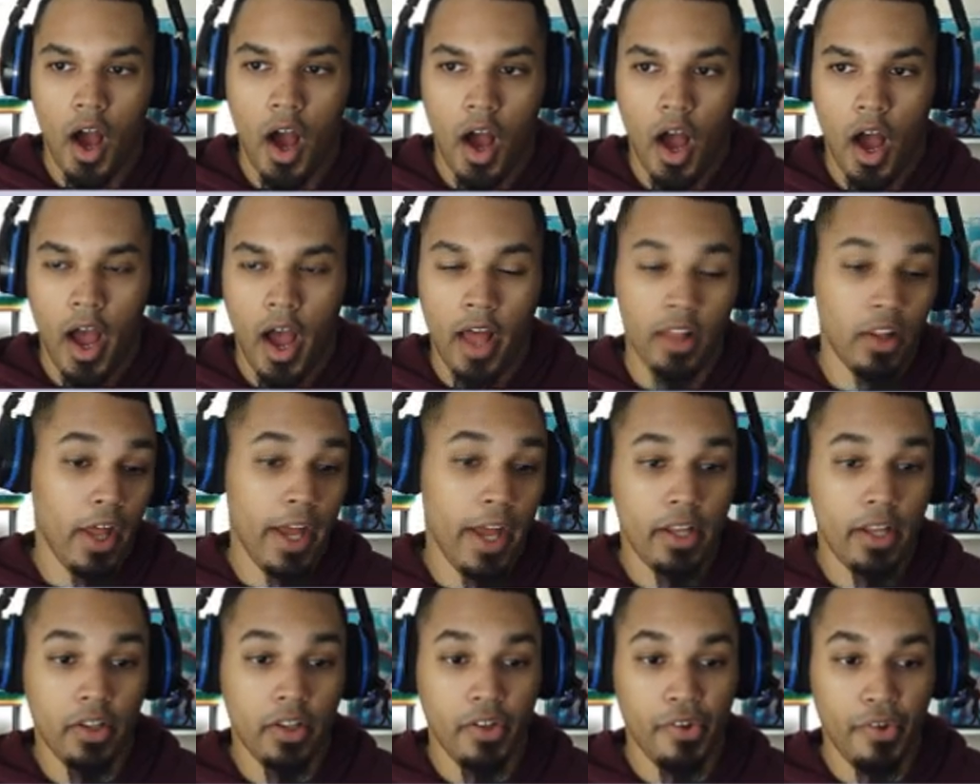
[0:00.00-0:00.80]
I
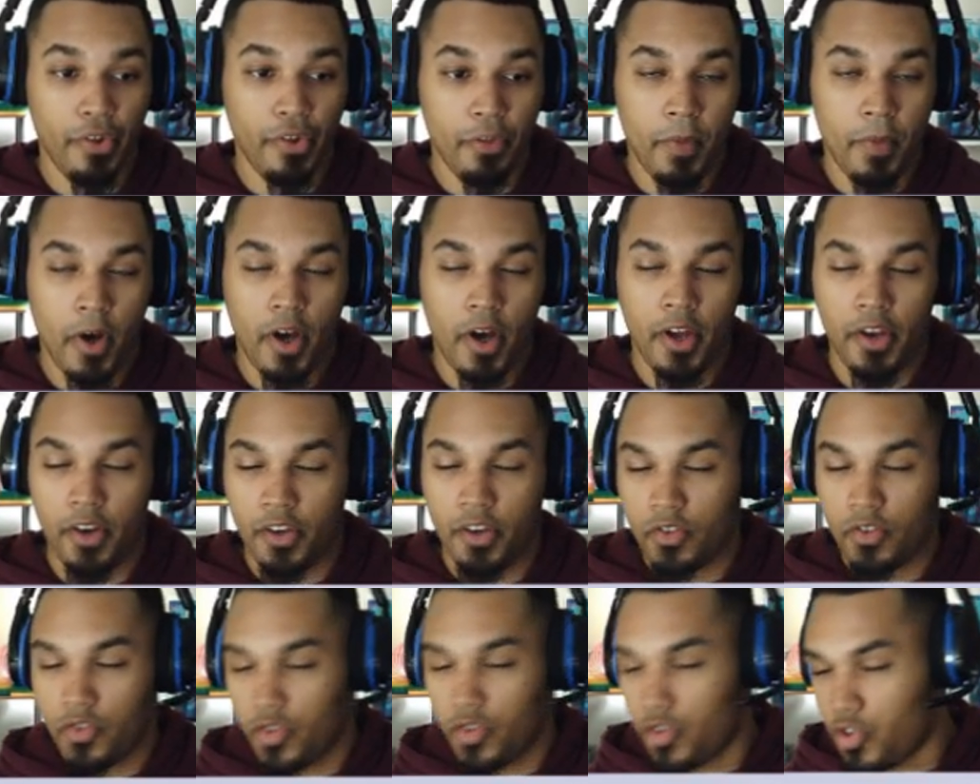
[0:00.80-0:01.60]
like Lilithmon
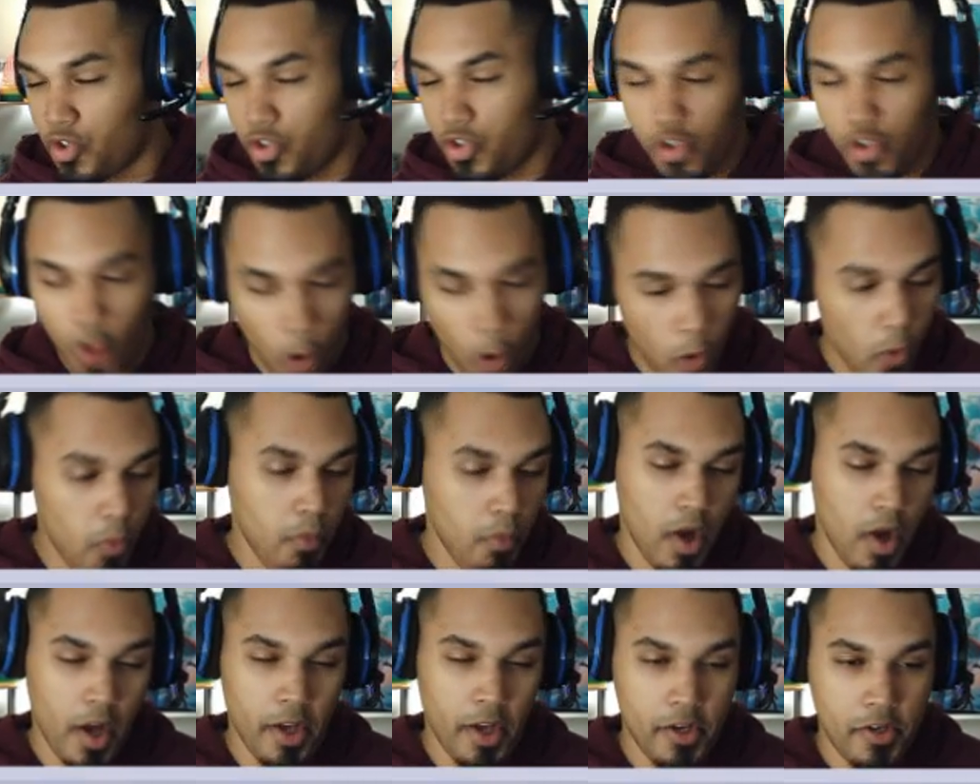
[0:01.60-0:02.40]
so
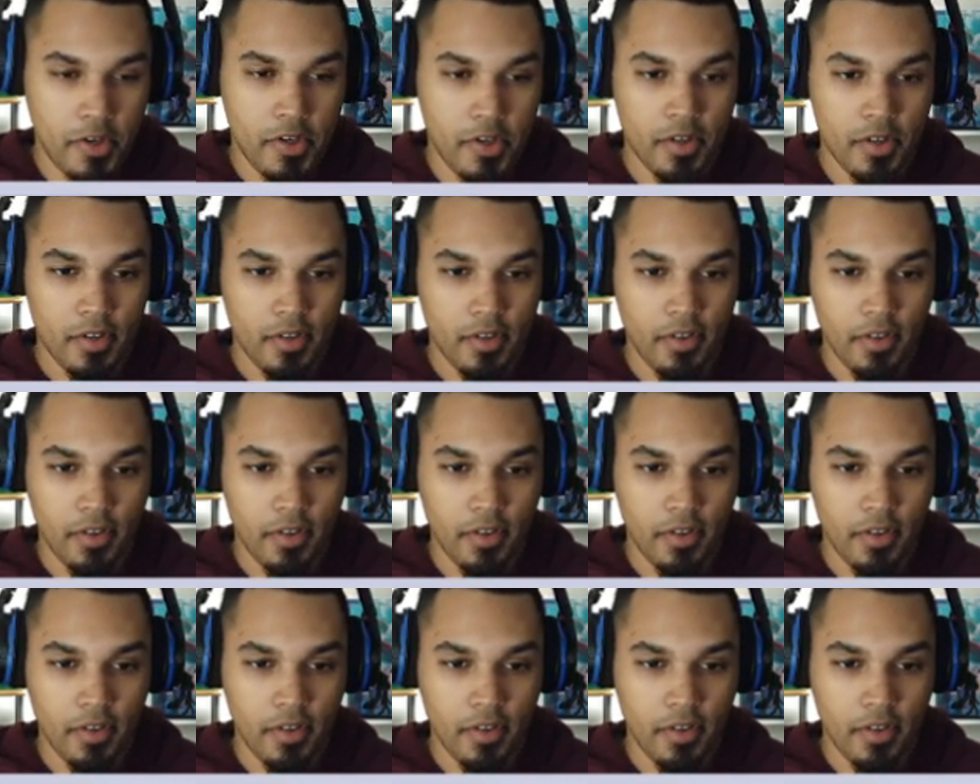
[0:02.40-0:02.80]
much.